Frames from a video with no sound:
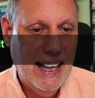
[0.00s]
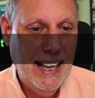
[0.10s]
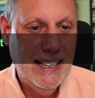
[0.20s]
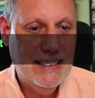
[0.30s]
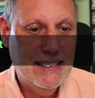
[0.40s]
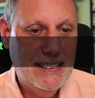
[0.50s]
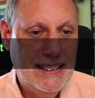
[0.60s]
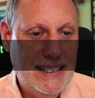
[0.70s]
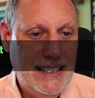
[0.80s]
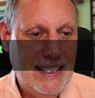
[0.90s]
and
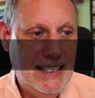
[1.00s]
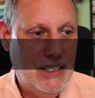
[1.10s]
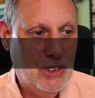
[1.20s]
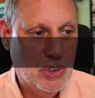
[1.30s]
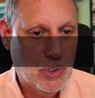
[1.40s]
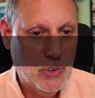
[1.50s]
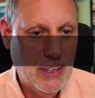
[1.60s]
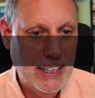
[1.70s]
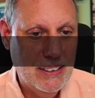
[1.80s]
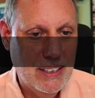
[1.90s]
T.
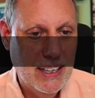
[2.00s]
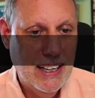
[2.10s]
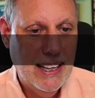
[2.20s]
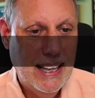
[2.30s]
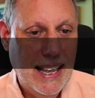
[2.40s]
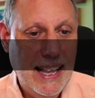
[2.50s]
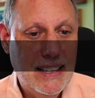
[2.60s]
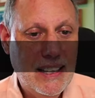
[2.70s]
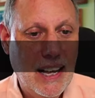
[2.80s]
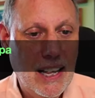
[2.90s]
Trent
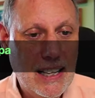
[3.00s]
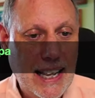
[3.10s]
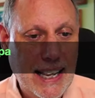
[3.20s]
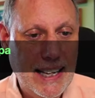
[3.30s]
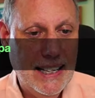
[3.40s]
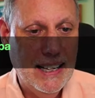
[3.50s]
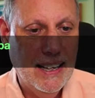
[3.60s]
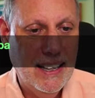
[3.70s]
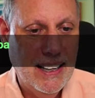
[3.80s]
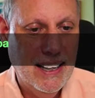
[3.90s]
and
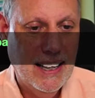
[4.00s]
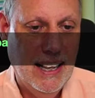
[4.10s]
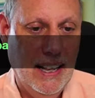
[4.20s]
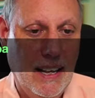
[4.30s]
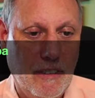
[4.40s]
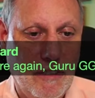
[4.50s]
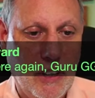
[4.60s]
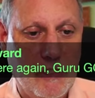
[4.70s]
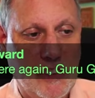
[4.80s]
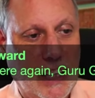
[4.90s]
Helene.
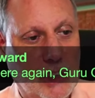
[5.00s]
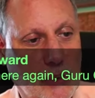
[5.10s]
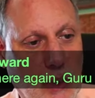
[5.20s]
Fun flash